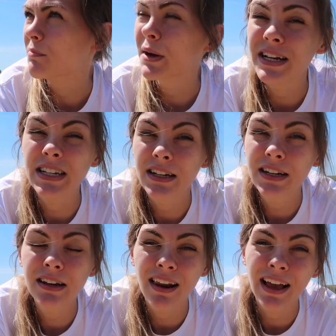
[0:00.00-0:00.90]
But I did
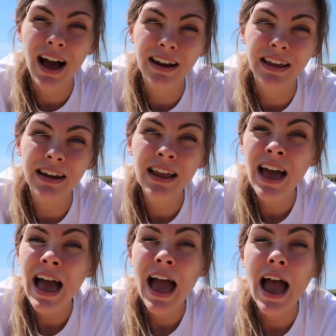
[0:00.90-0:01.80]
it and I got in,
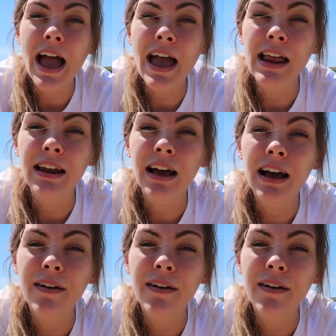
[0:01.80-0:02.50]
and